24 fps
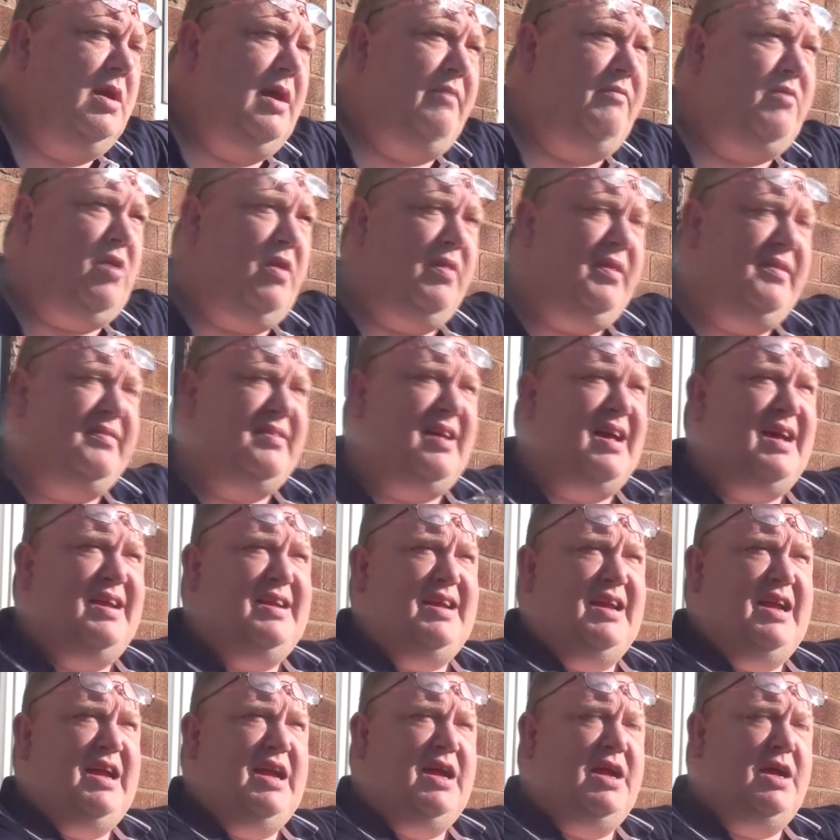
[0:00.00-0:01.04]
I've got this
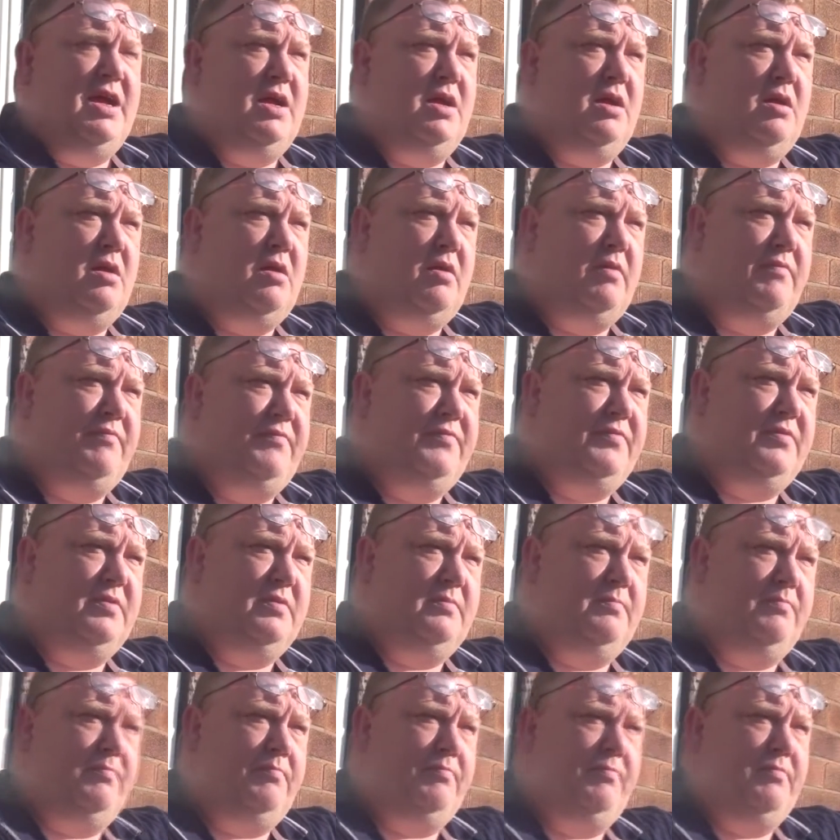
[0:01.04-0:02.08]
idea of
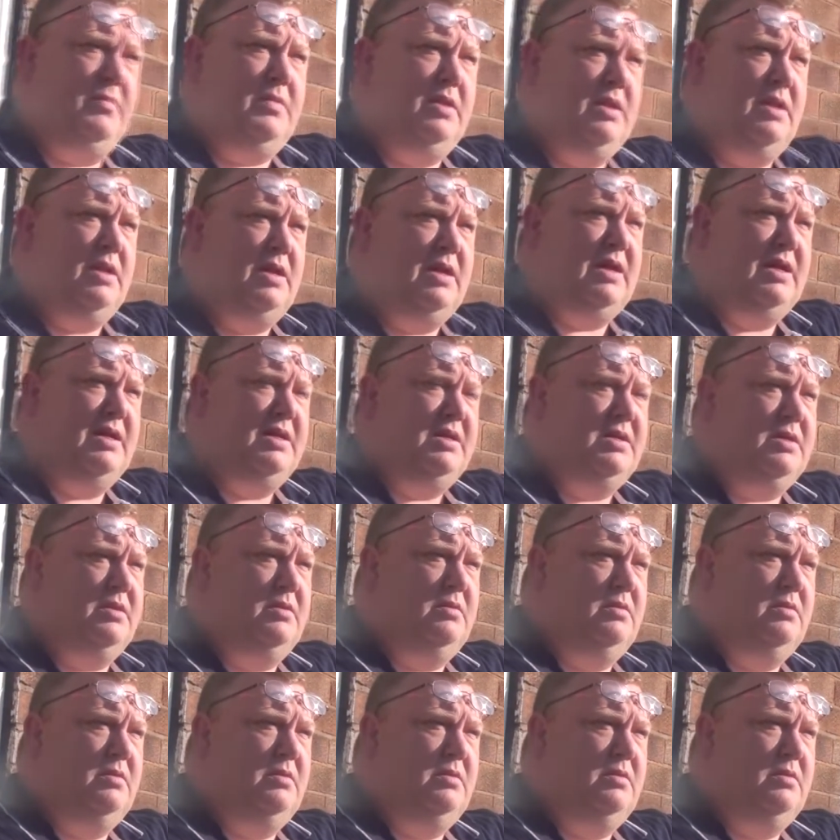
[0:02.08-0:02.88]
like,